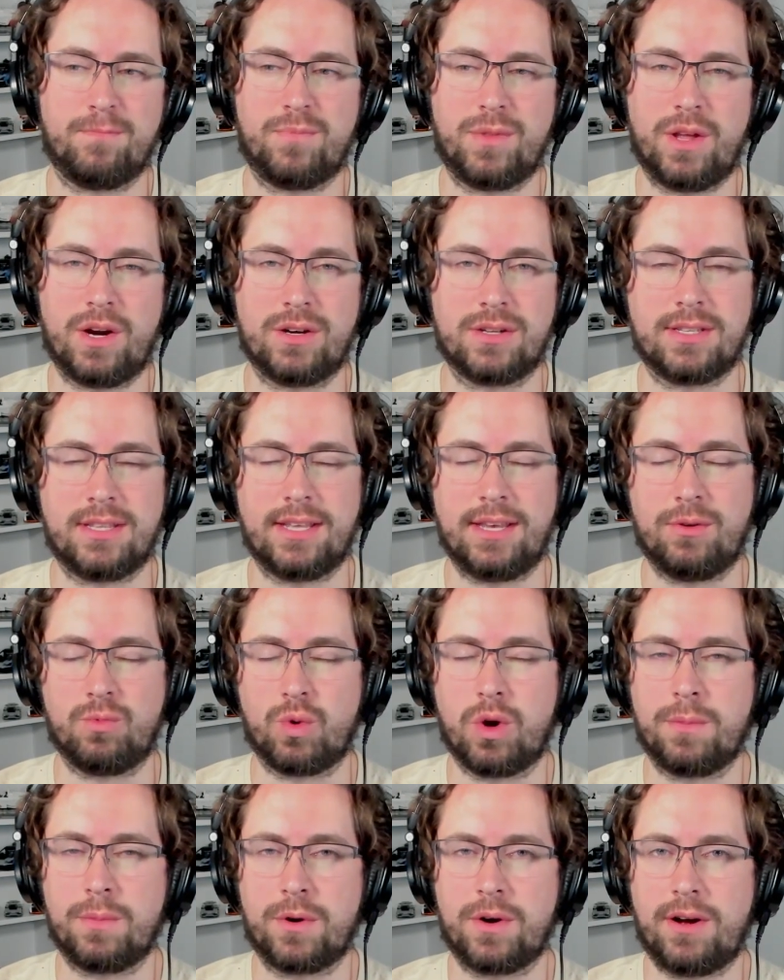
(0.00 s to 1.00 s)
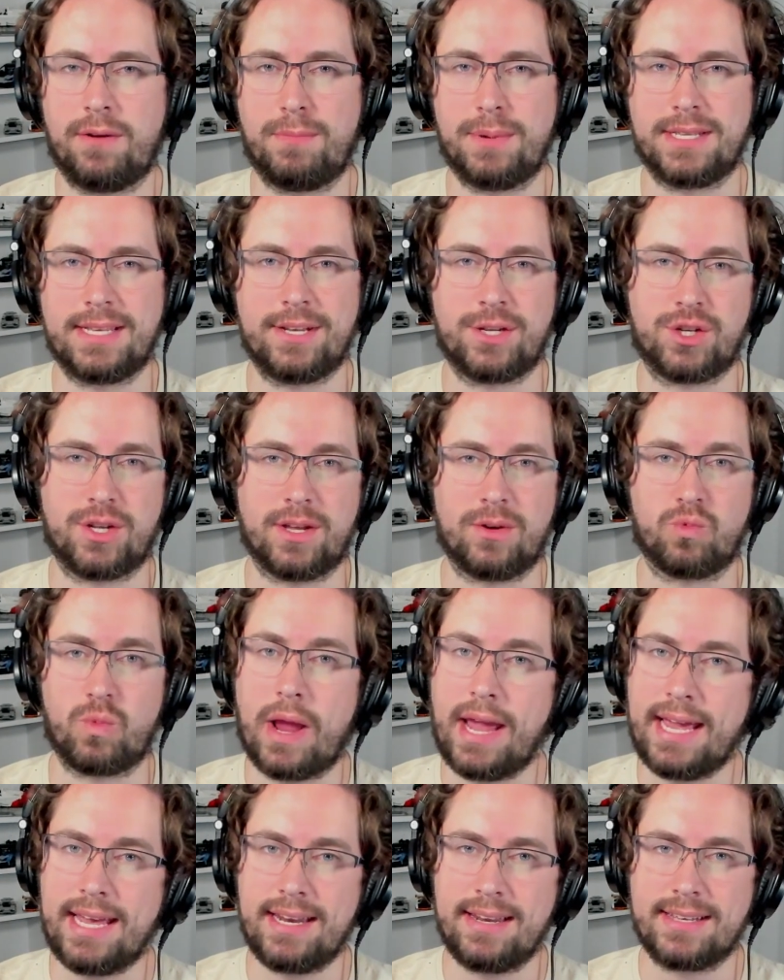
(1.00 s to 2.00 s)
There's the rumor of potentially
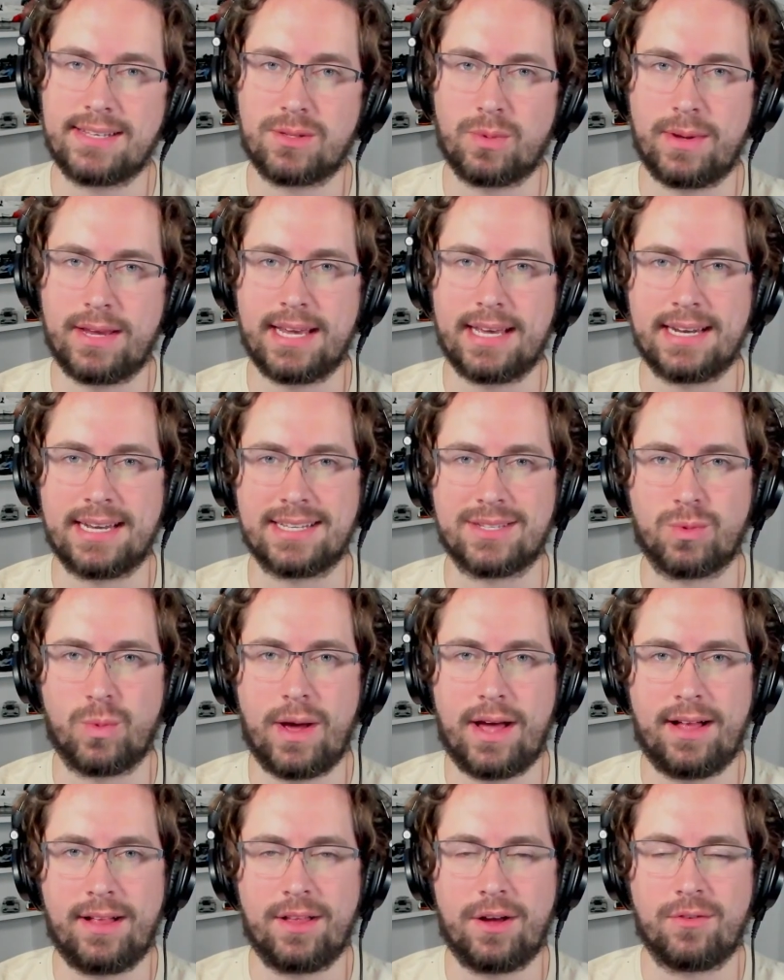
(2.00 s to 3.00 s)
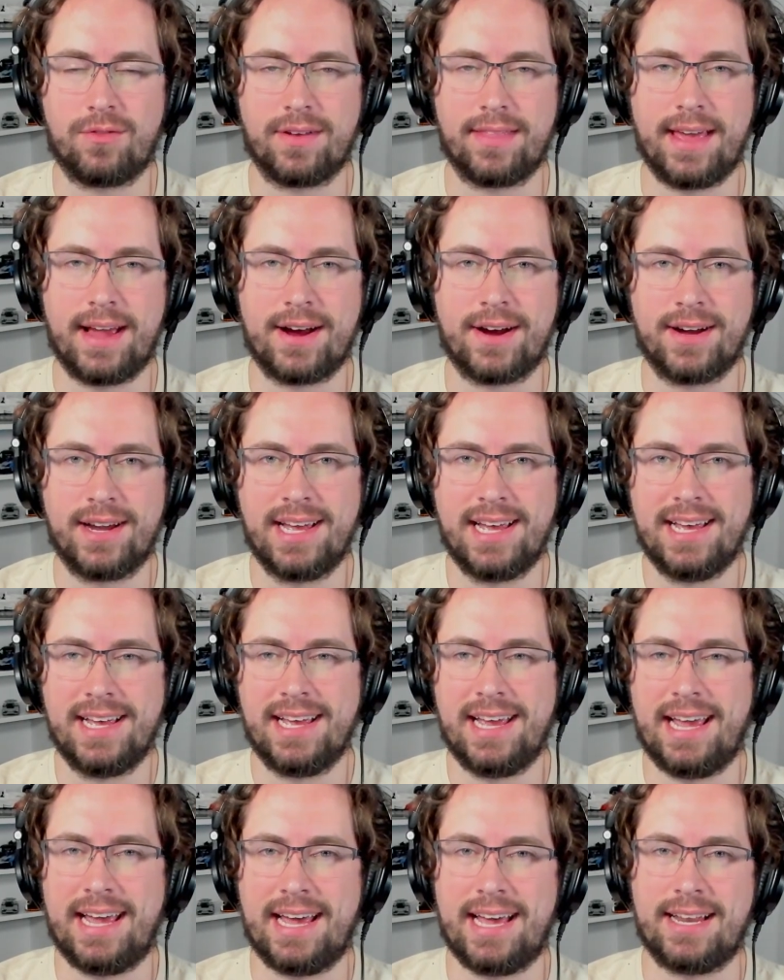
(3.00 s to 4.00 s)
rain this weekend as well over there,
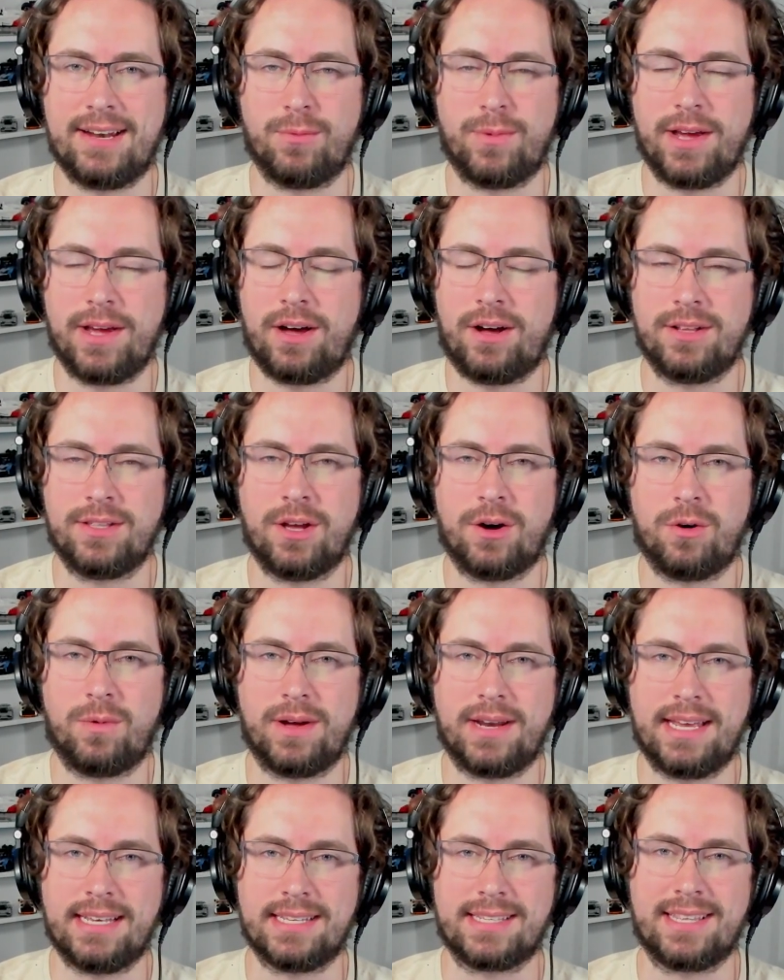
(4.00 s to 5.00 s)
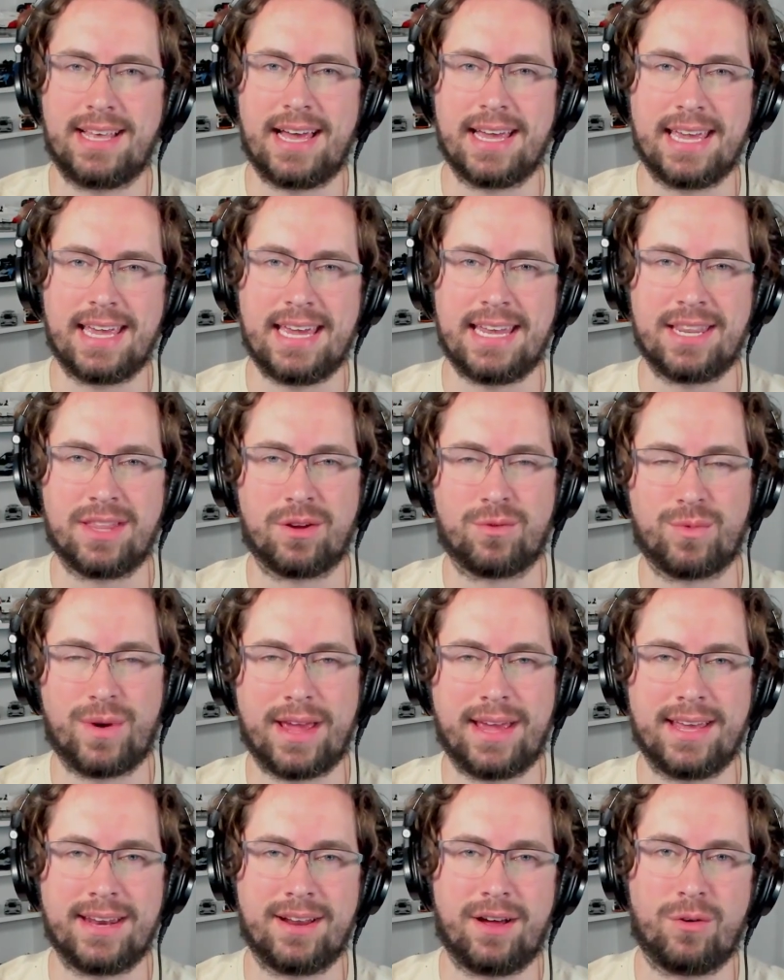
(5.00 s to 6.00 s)
and we all know what he's like in the
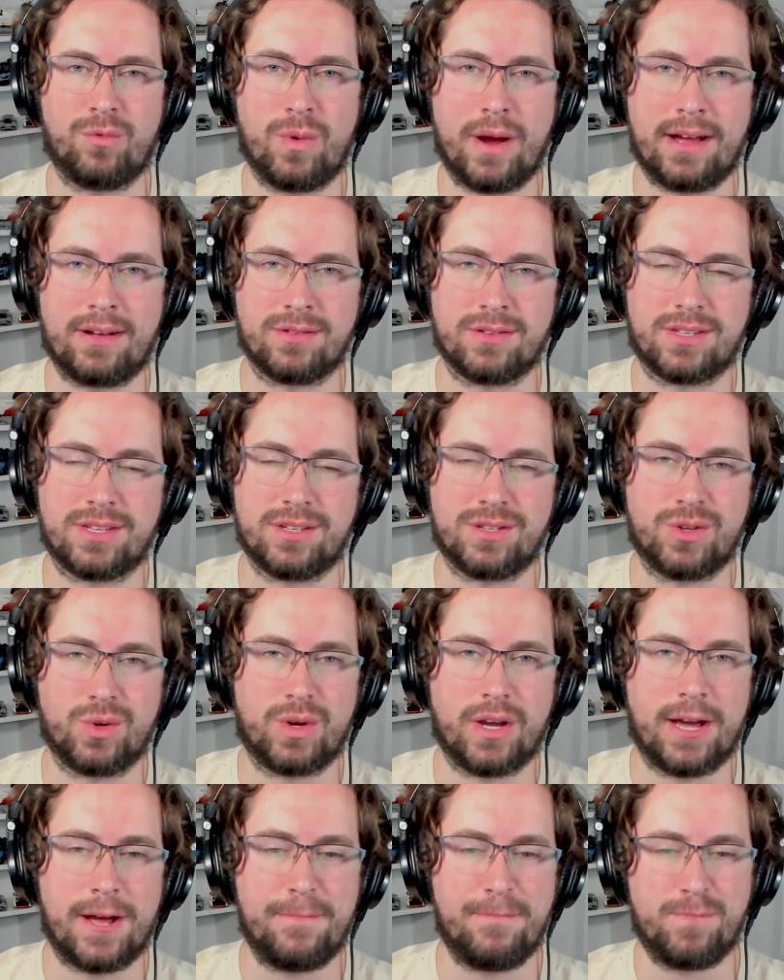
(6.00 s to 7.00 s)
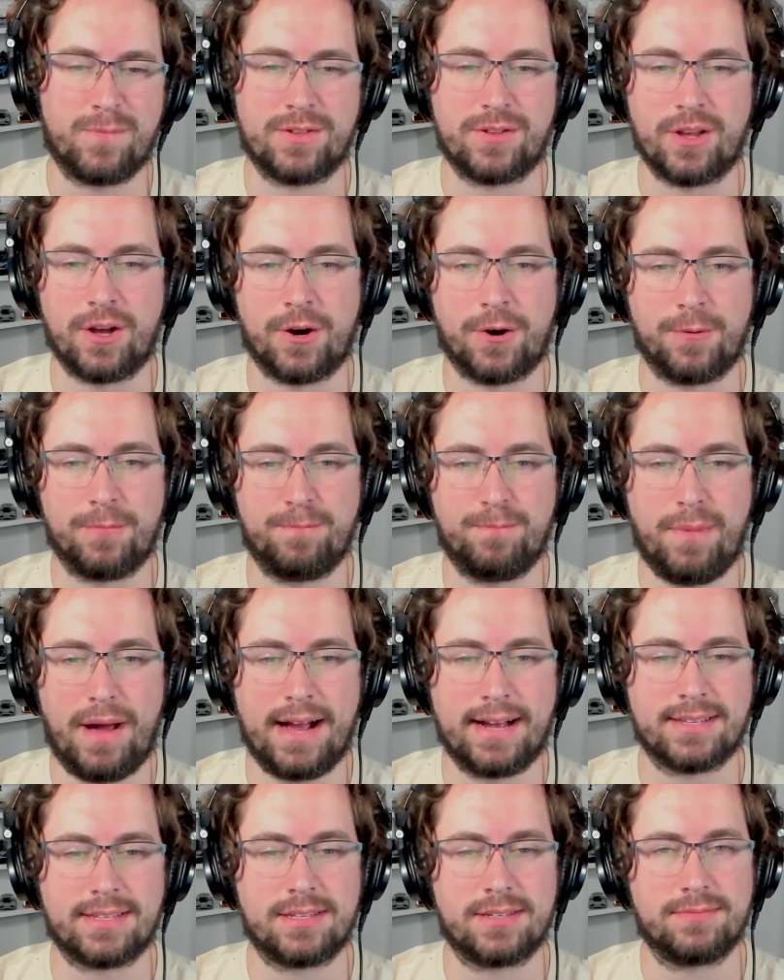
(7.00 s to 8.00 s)
rain around Suzuka. So
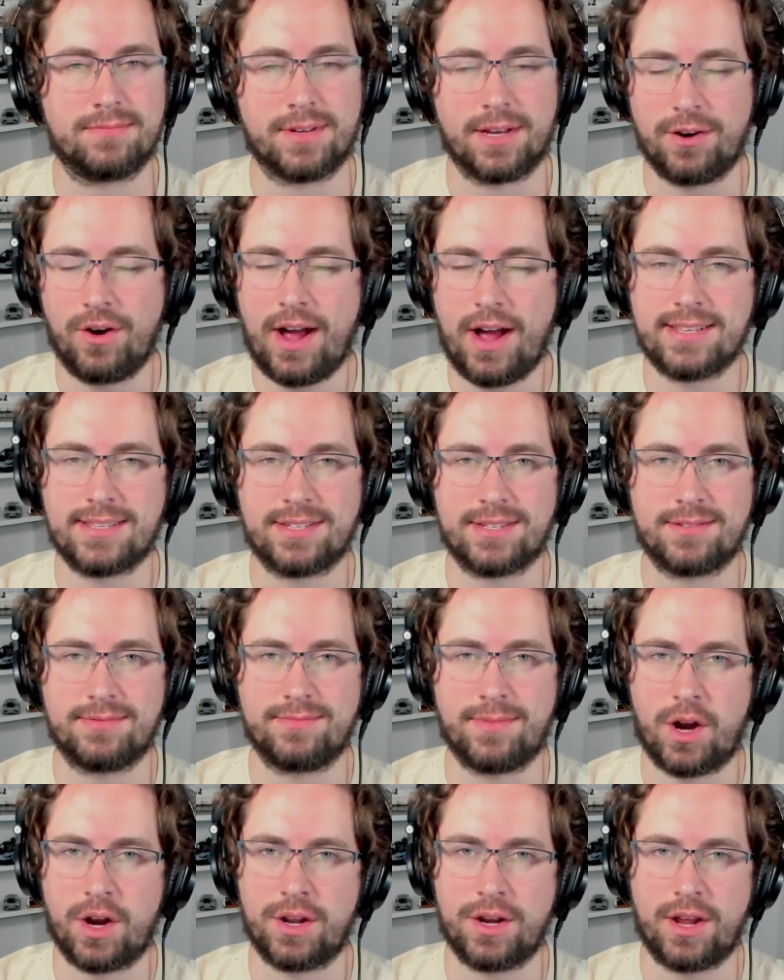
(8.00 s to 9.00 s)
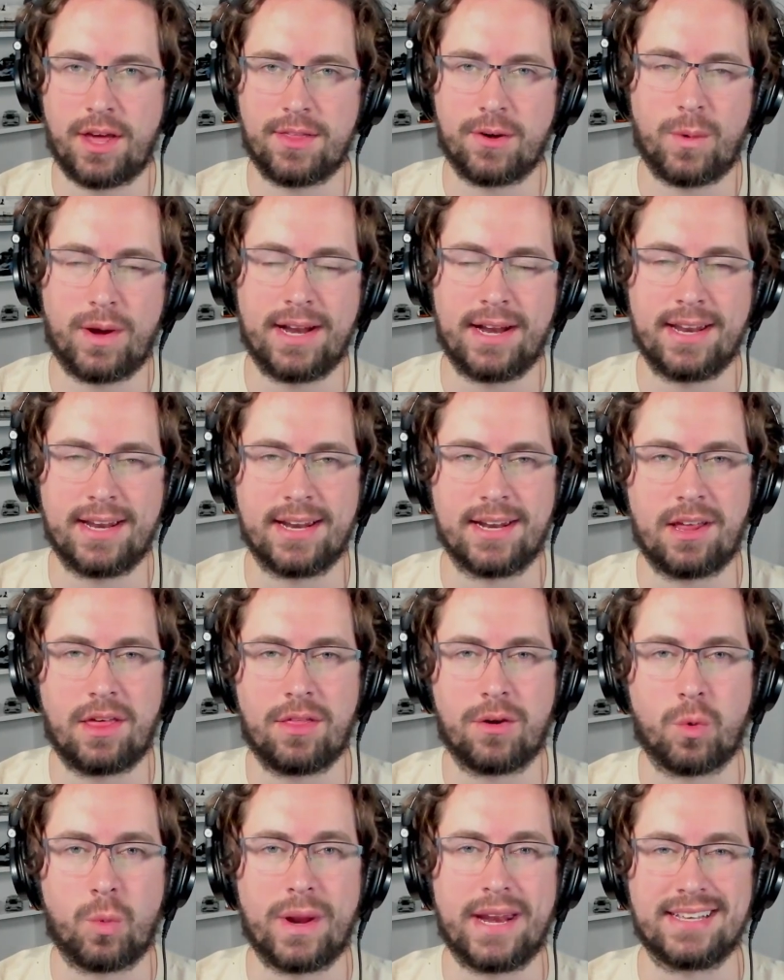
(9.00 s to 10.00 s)
Max, congrats on another win and
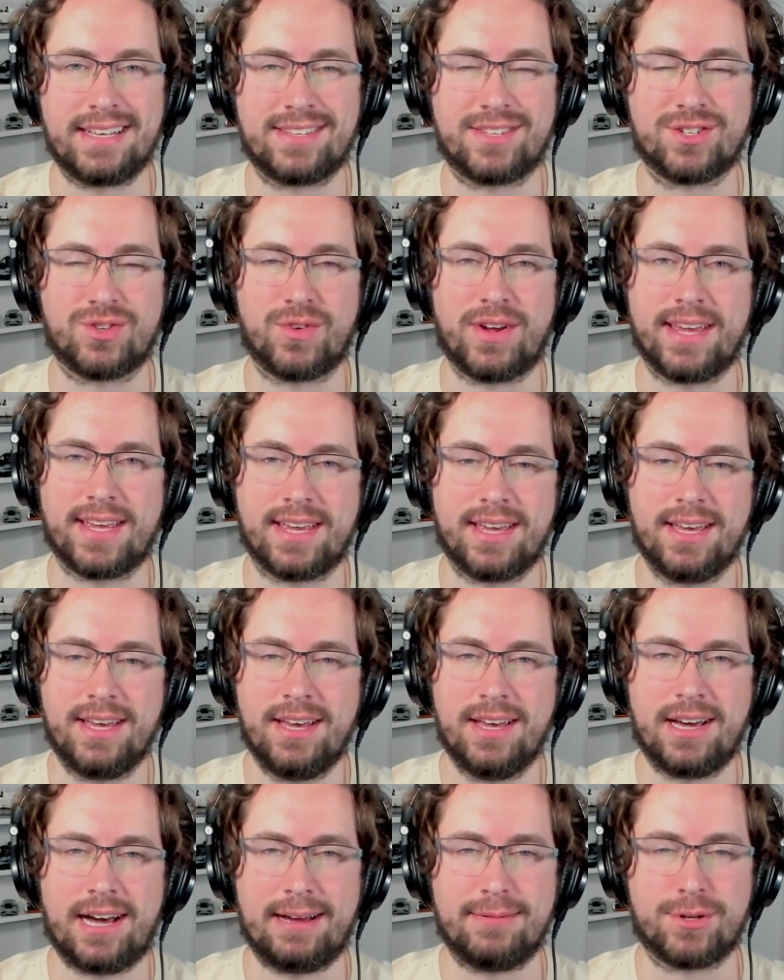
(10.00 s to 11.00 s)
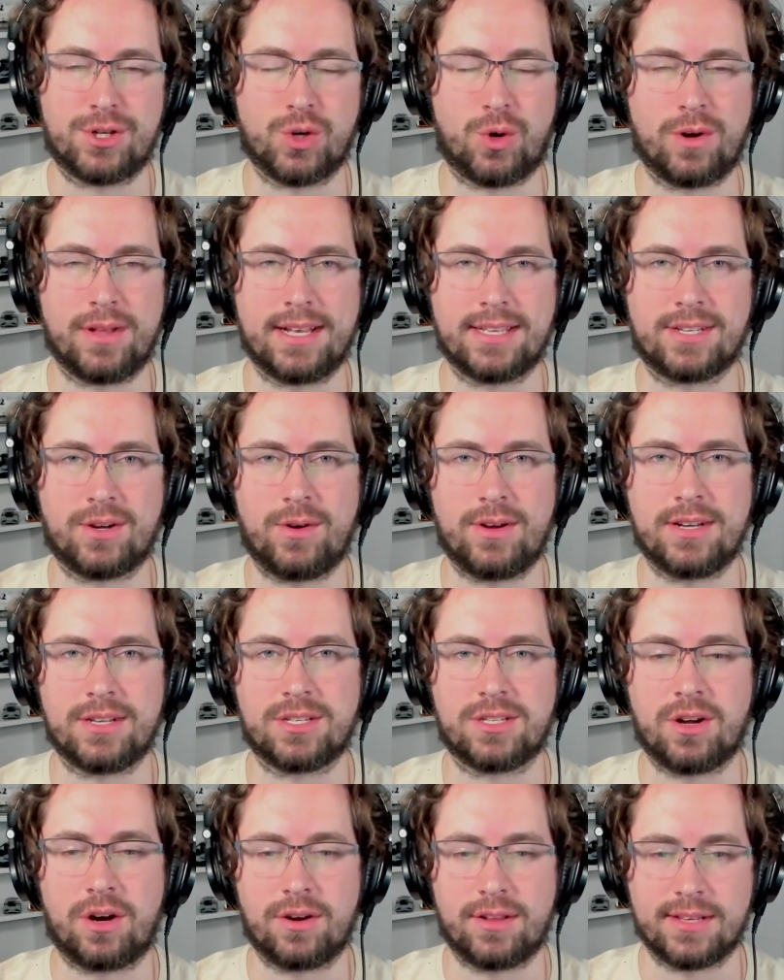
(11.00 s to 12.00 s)
another winning streak. I'm sure that's going to
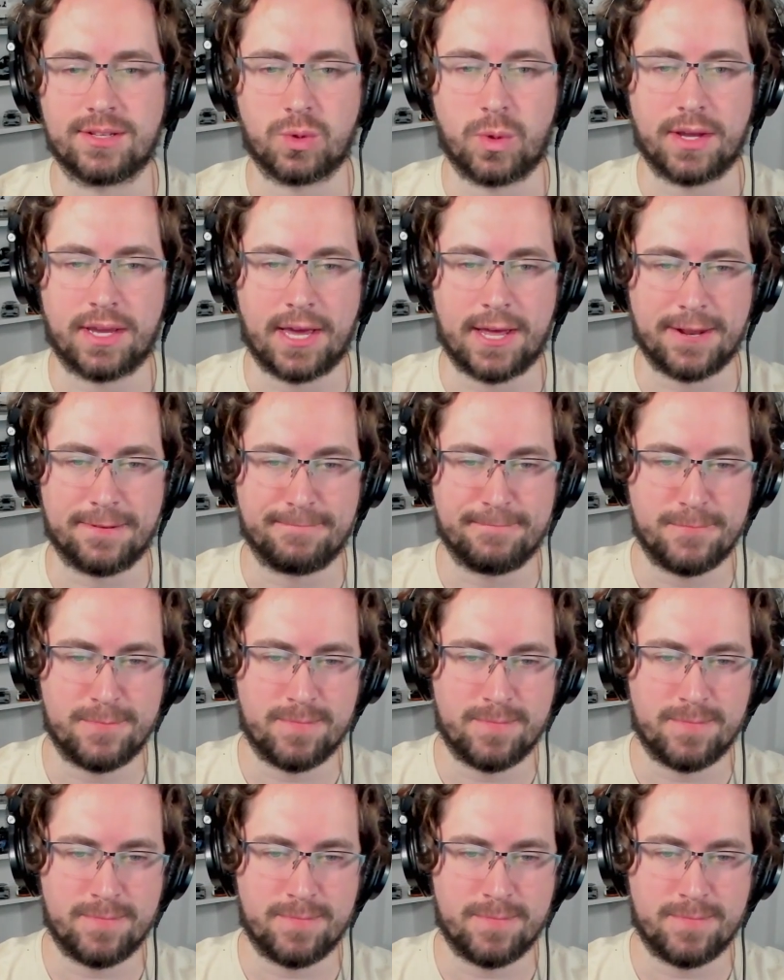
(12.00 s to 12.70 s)
start this weekend.